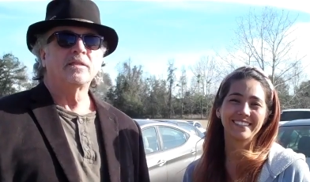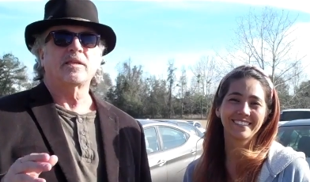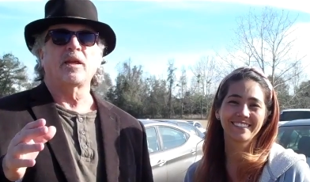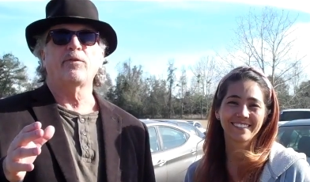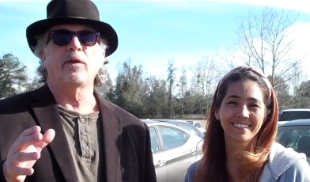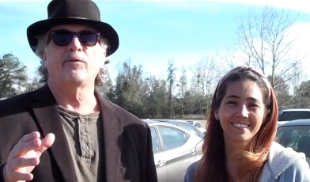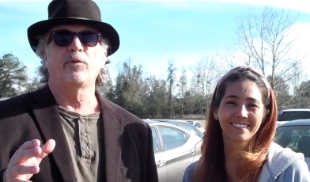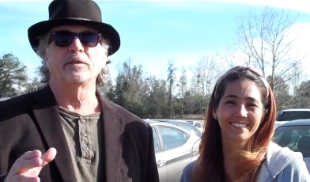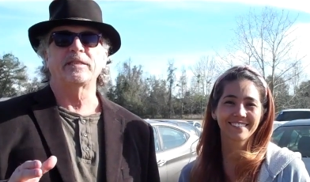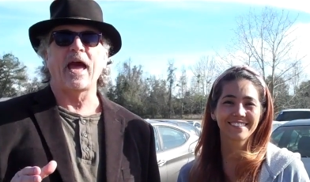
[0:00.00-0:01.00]

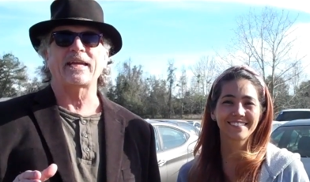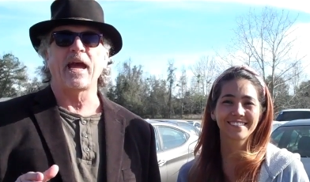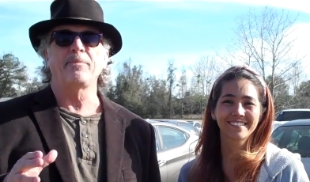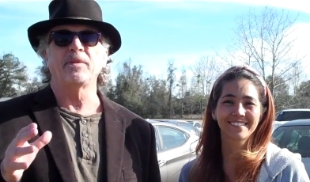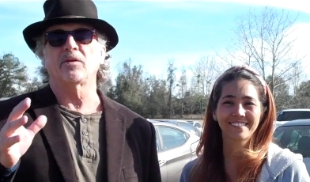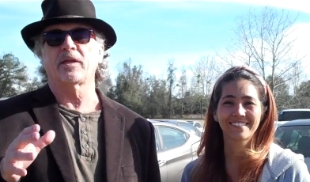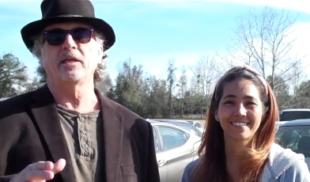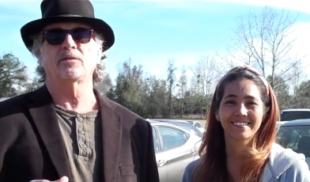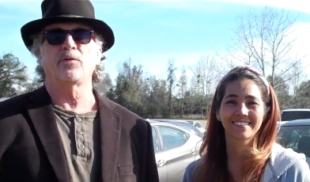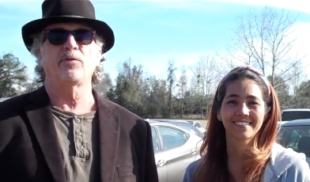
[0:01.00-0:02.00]
Speaker 1: SantaFeFord.com near
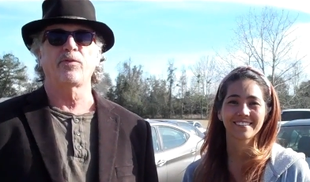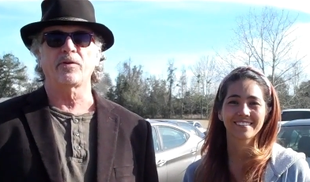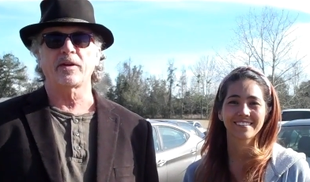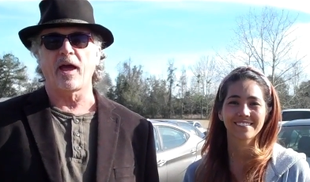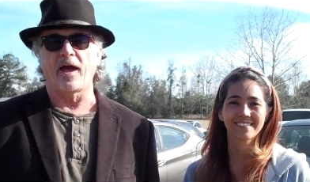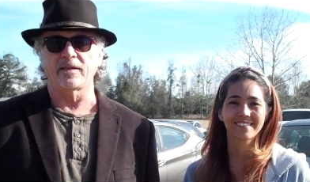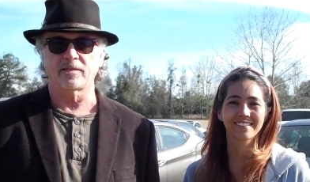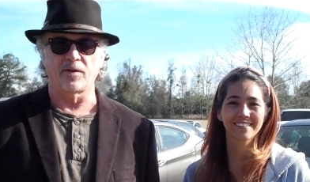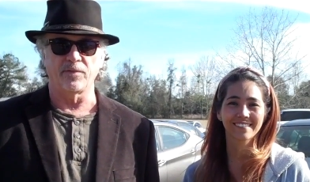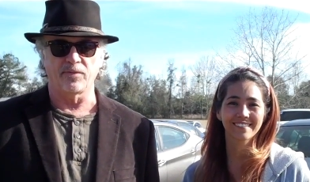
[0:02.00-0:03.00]
Gainesville, Florida, I
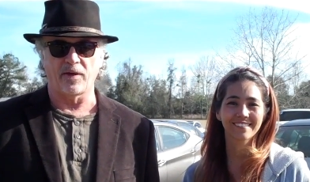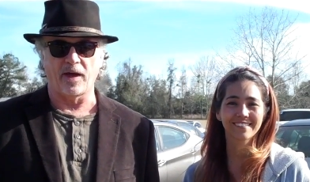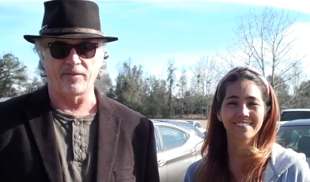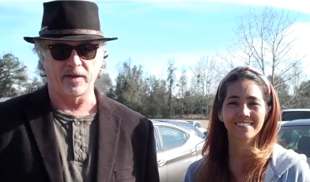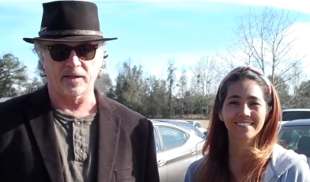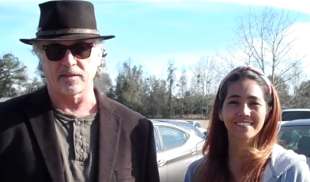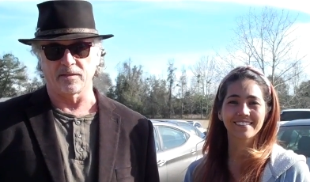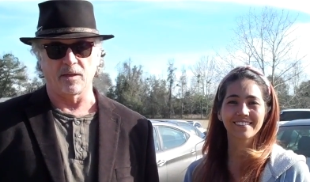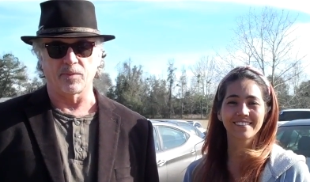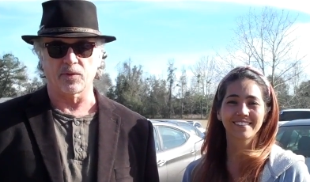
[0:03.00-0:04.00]
75 at
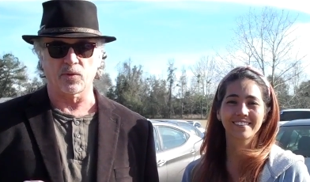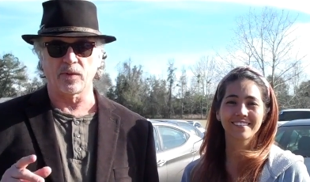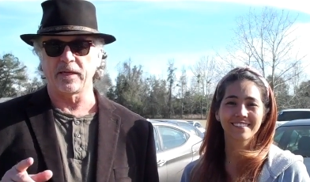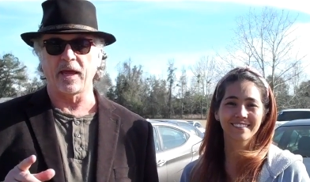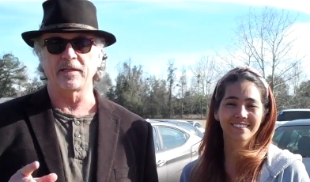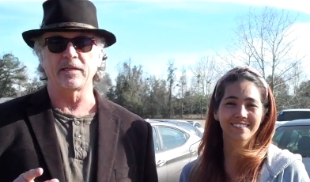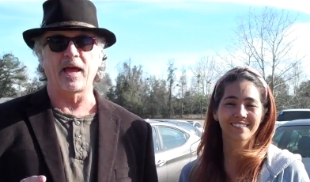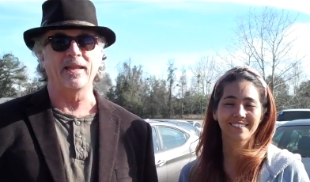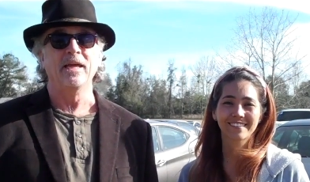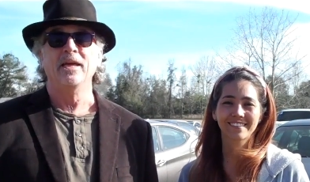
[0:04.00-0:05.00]
exit number
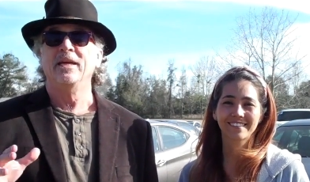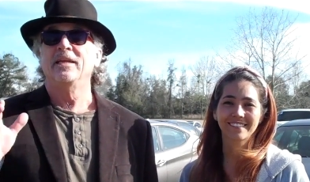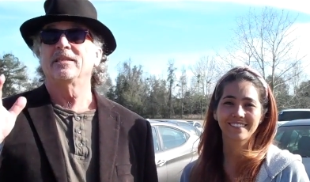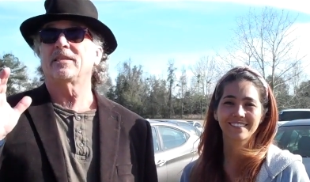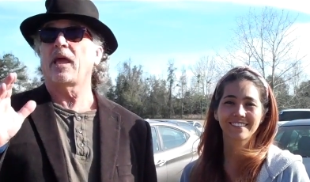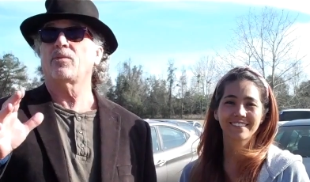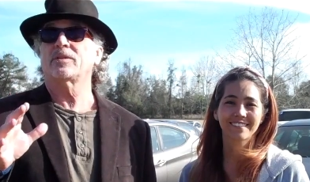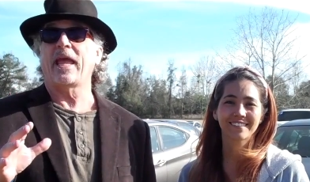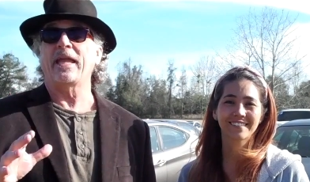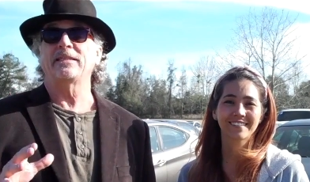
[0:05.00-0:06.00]
399. Today we're
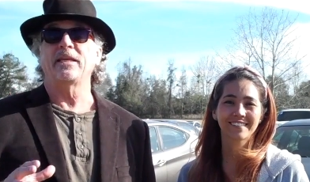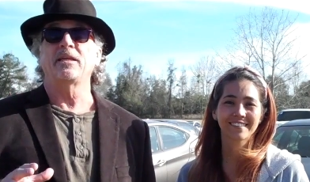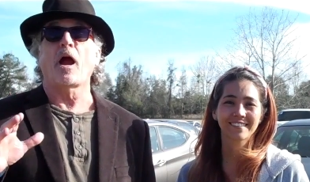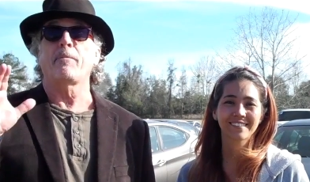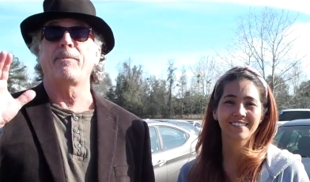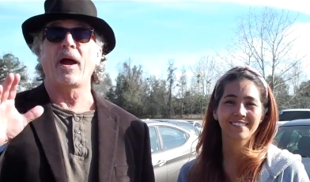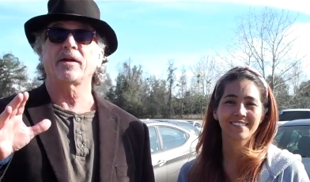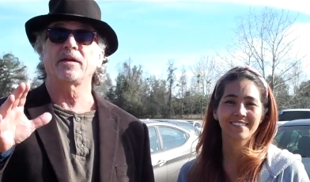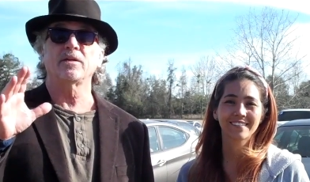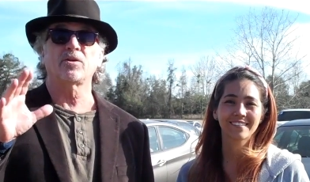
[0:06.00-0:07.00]
standing in our
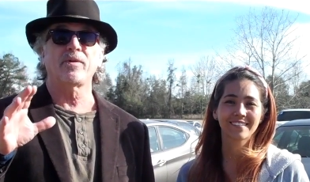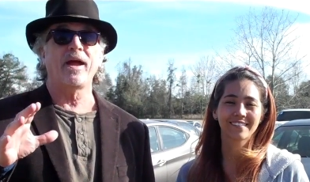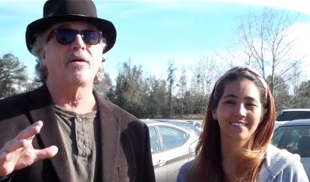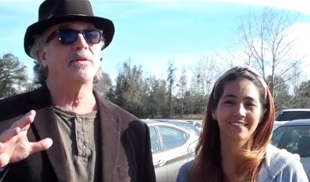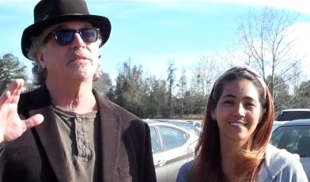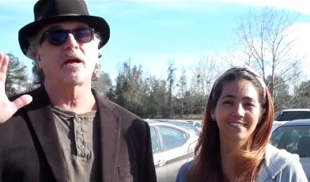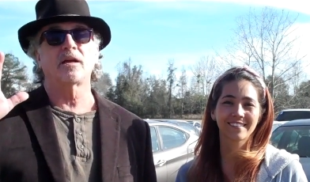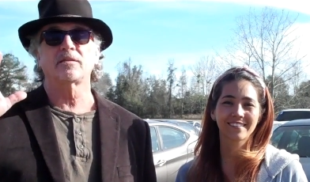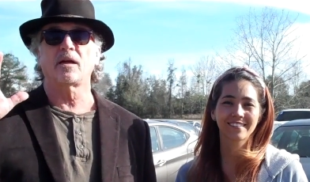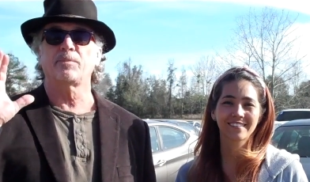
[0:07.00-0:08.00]
bargain corral. These
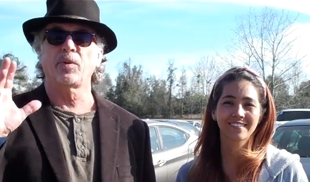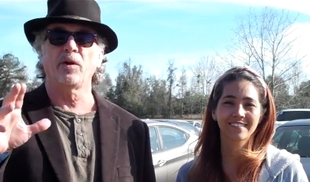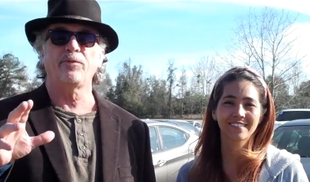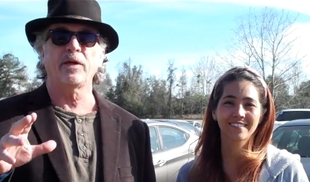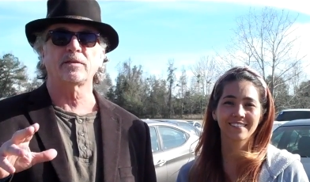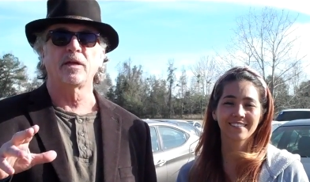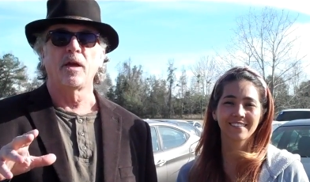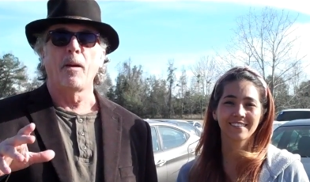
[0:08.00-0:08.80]
cars aren't perfect,